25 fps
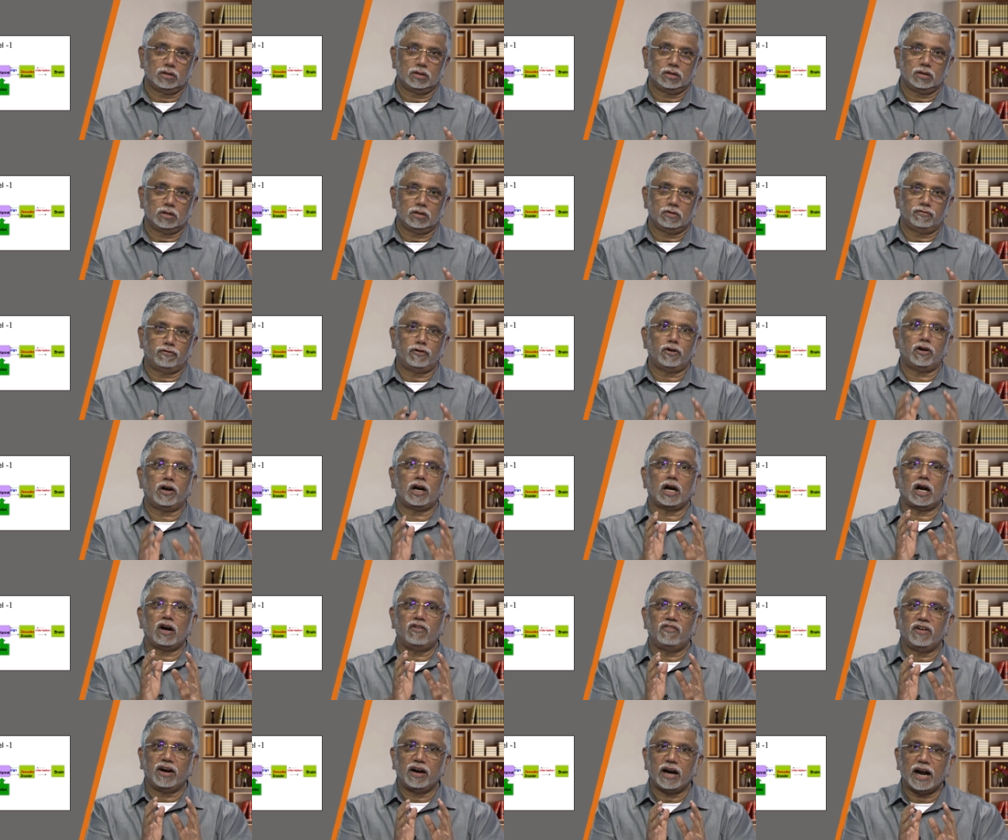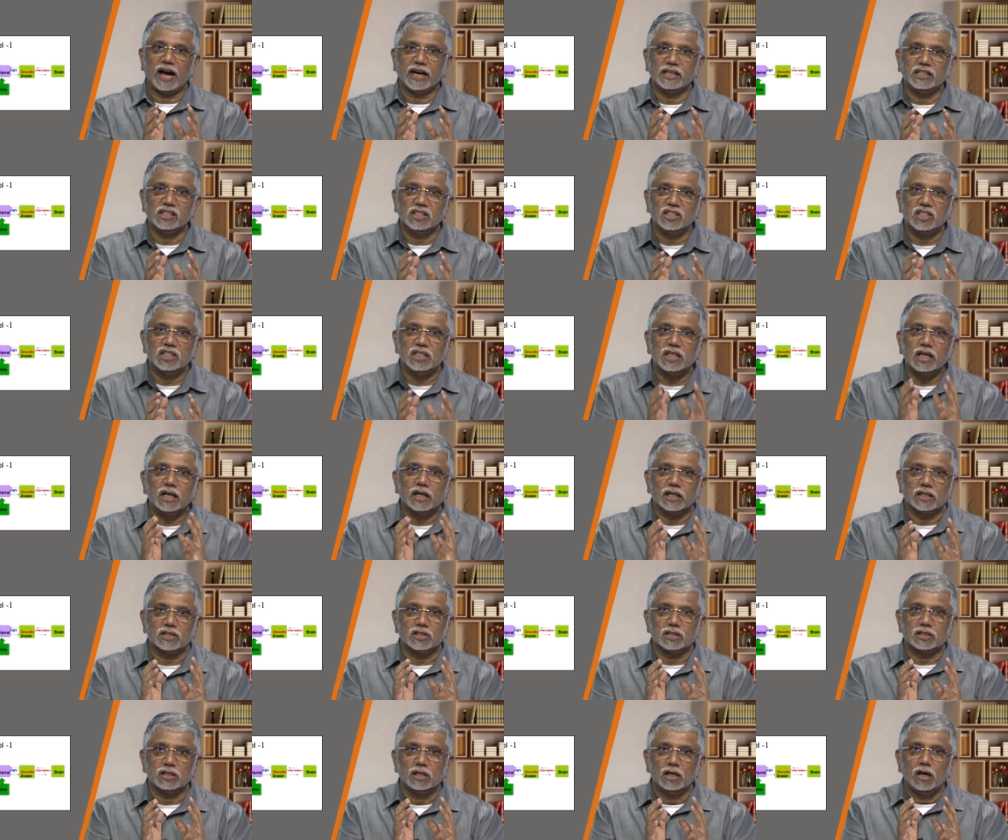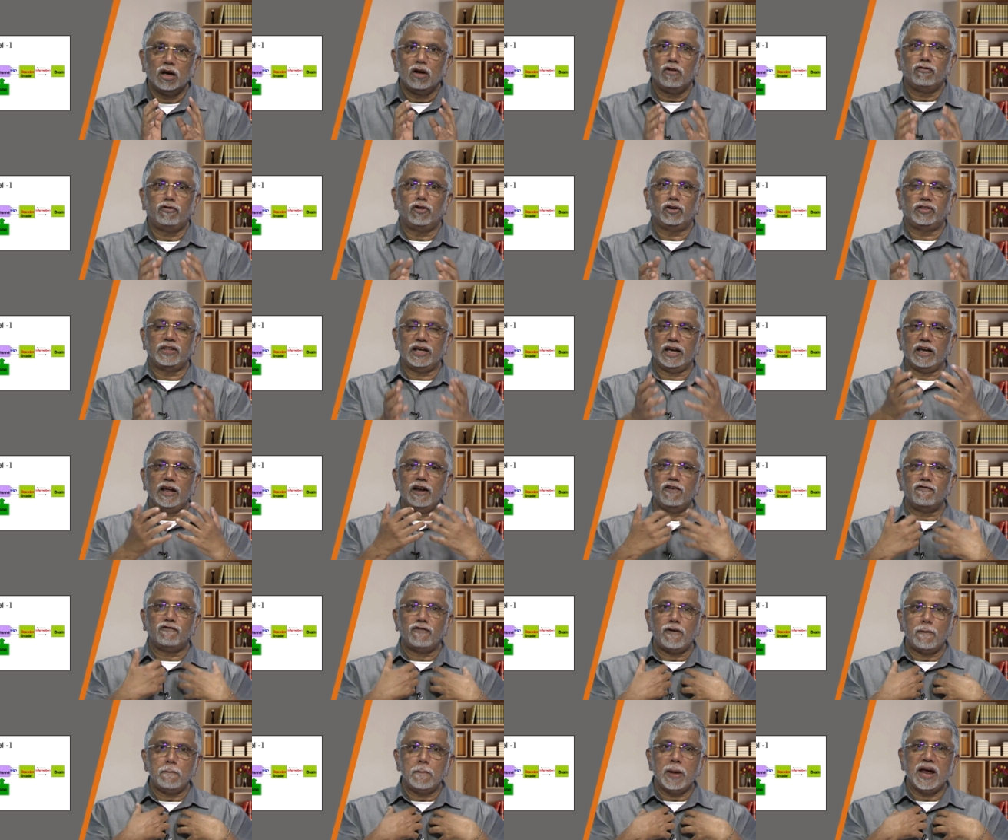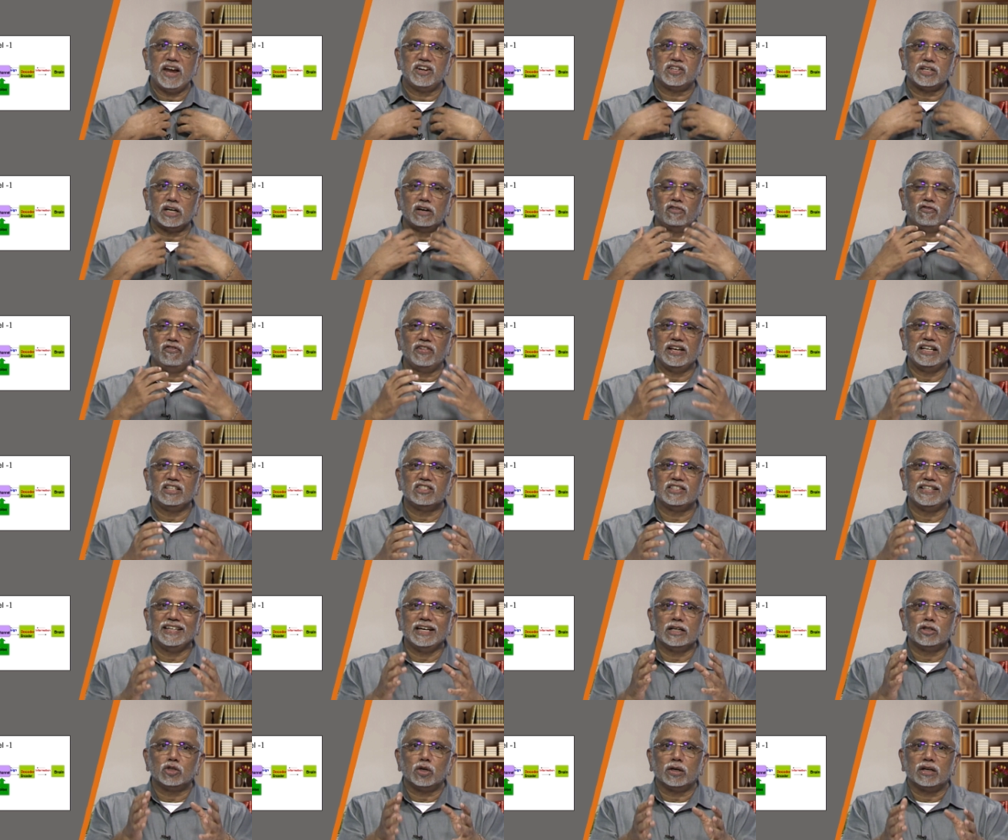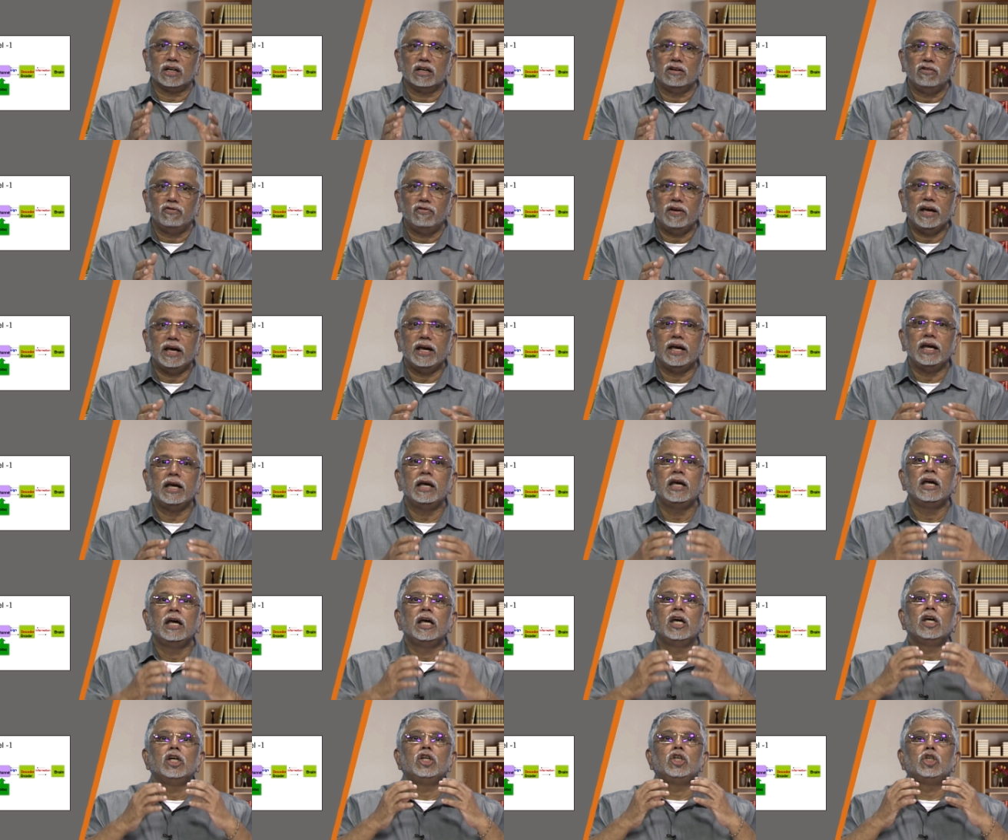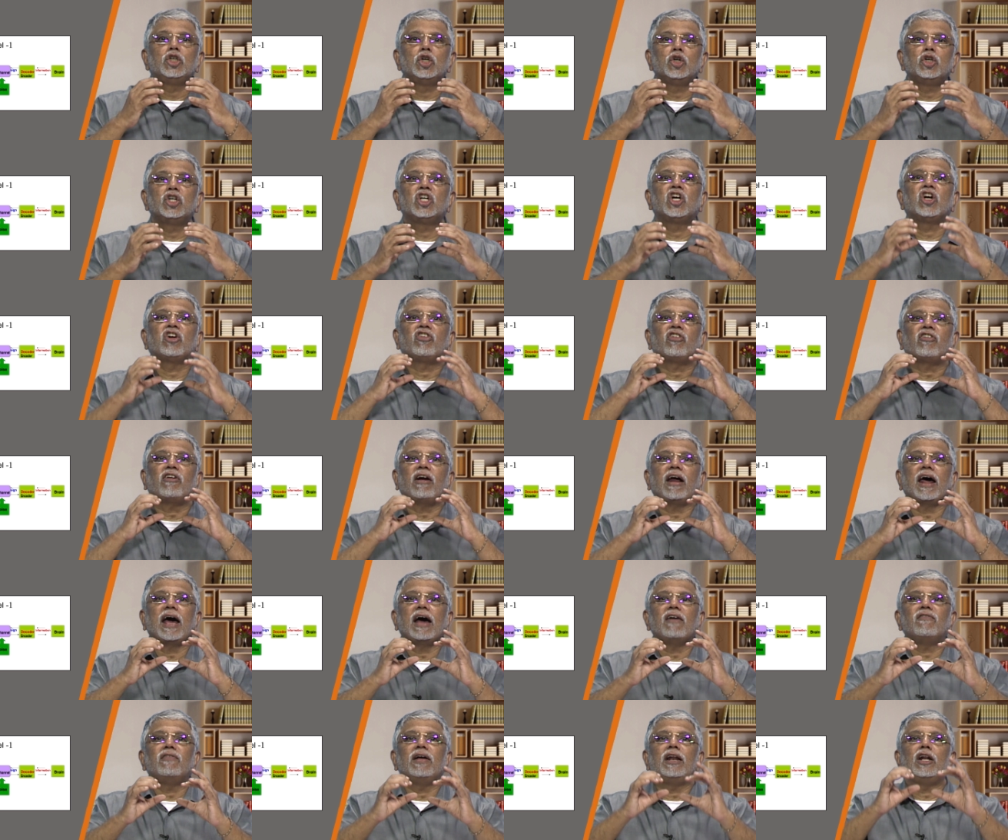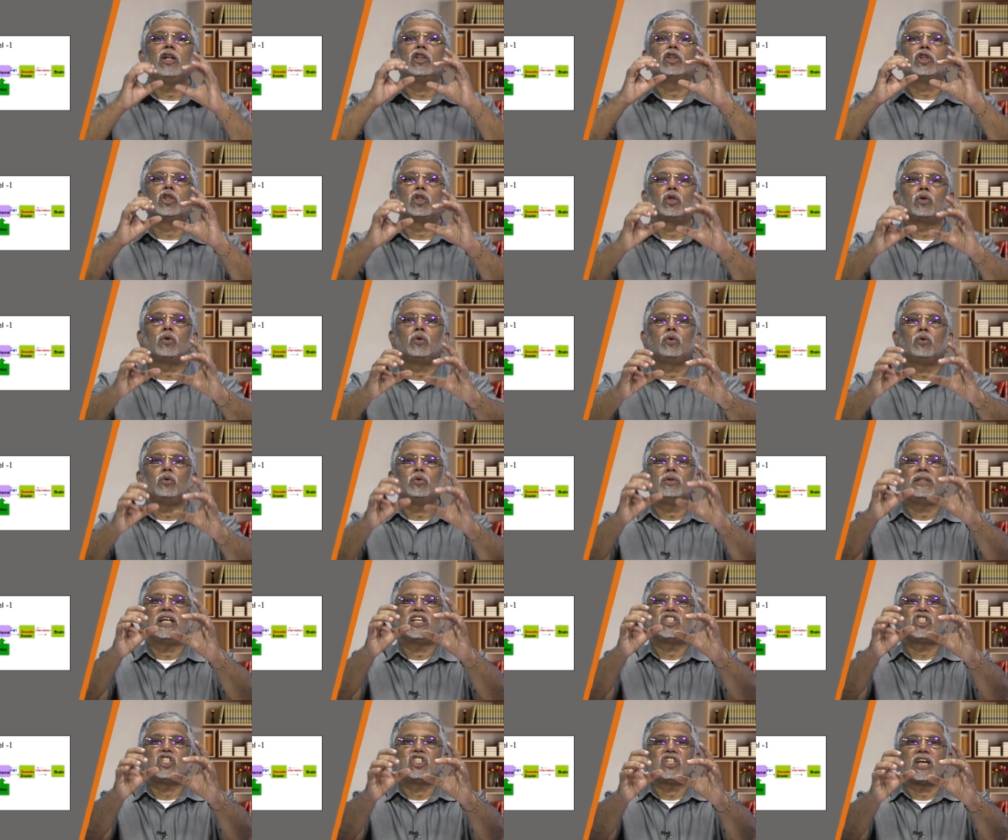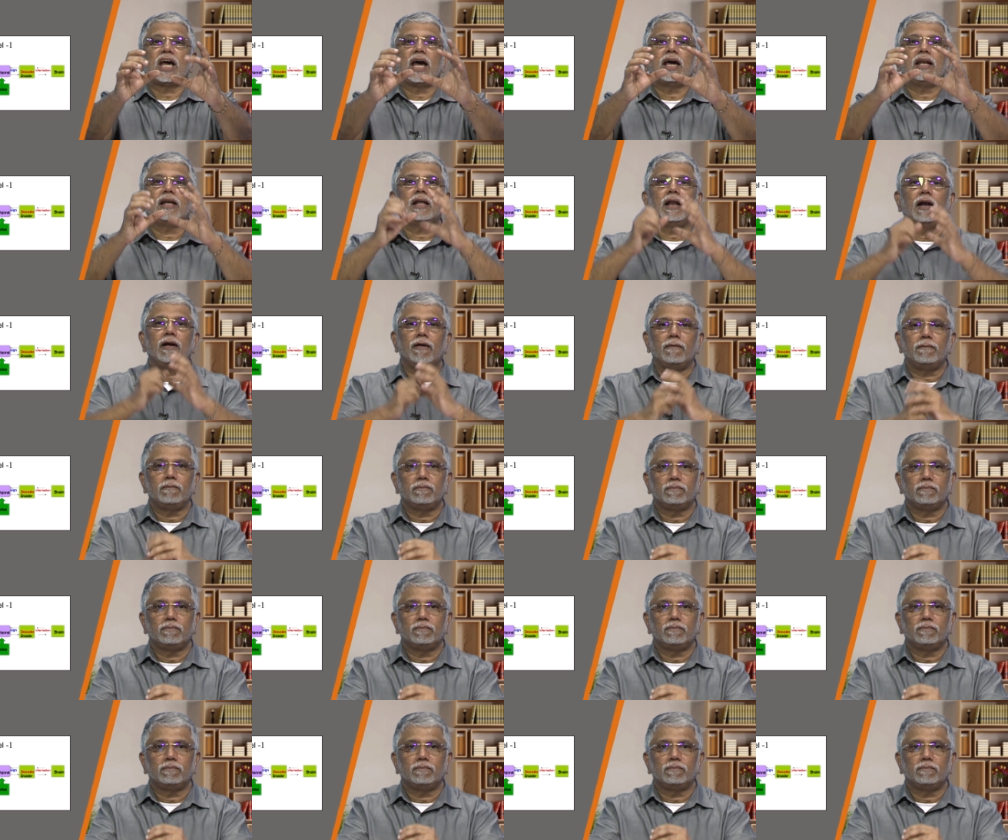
for our ideas, for the information we seek to convey to travel through the channel.